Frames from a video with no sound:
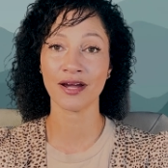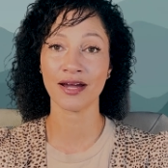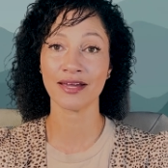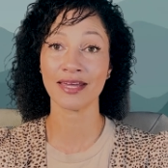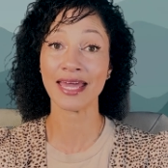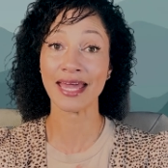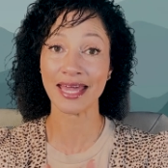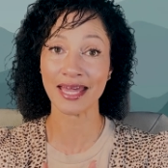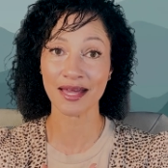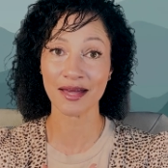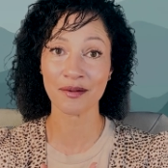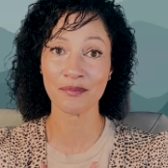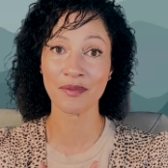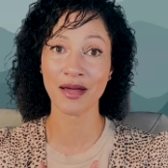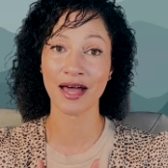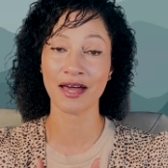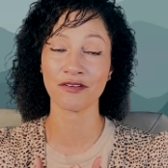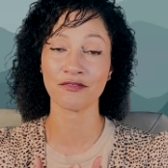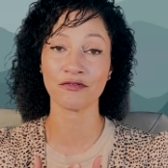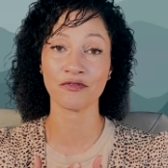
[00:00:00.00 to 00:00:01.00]
him
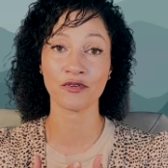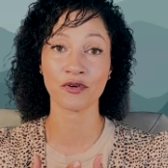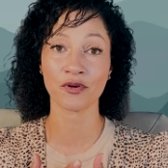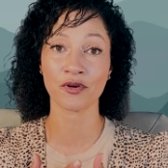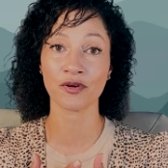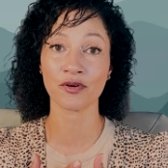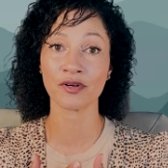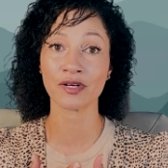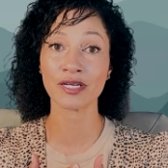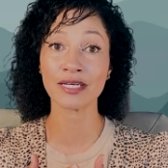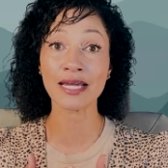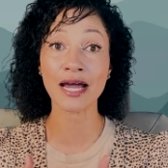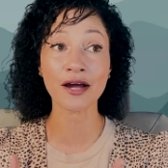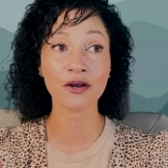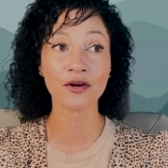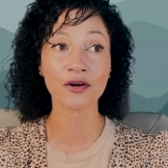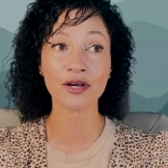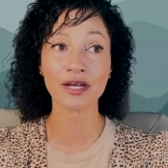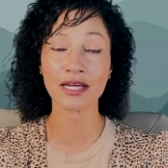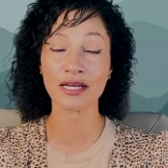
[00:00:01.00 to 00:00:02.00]
and for
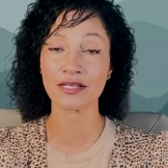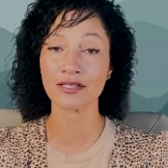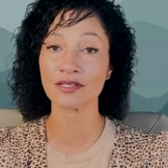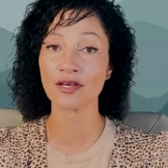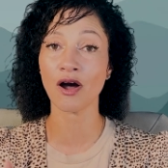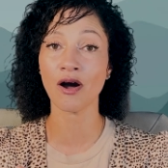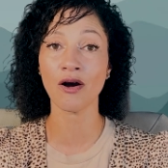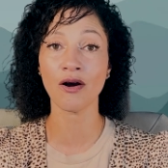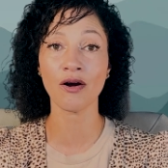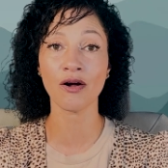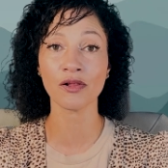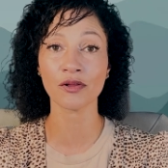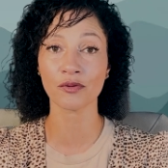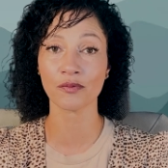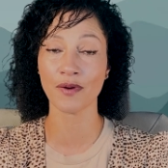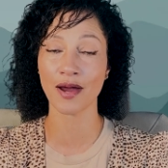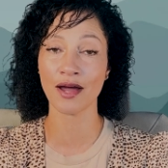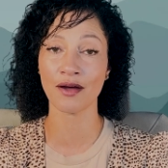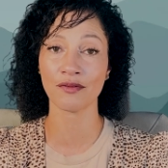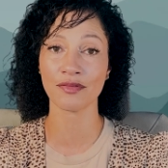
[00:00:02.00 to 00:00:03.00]
younger kids all
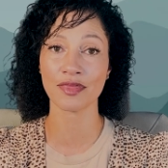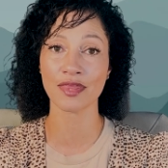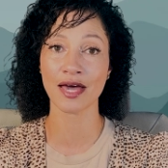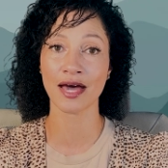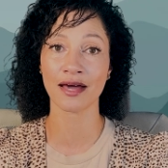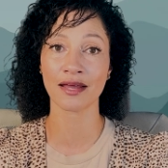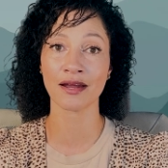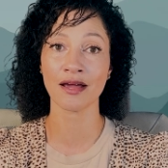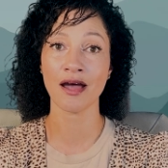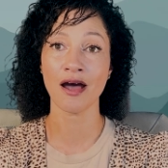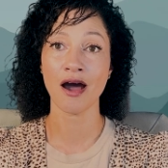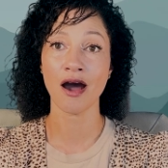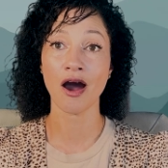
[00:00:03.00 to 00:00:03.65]
around that